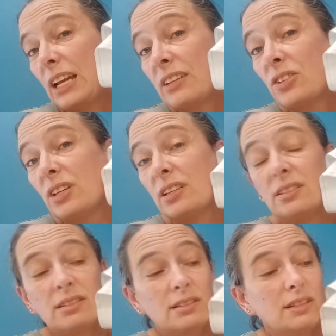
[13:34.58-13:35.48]
Actually,
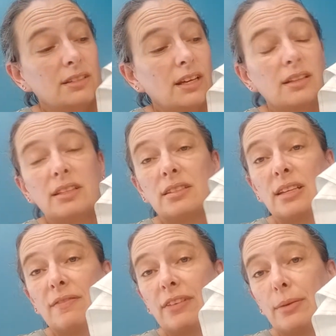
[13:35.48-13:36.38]
it's exactly the
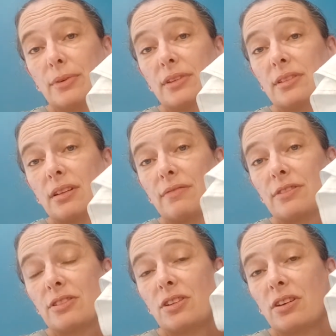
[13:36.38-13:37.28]
same fabric as
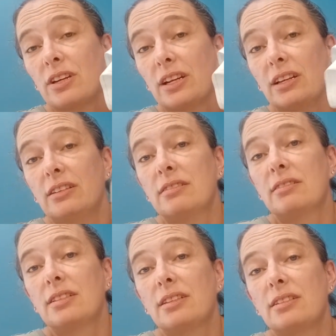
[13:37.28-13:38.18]
Oliver's stocking, and
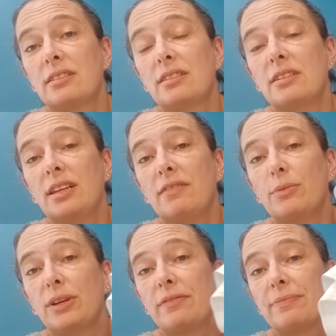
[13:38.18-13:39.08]
it's an
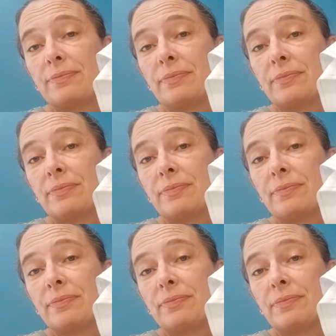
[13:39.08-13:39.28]
even weave.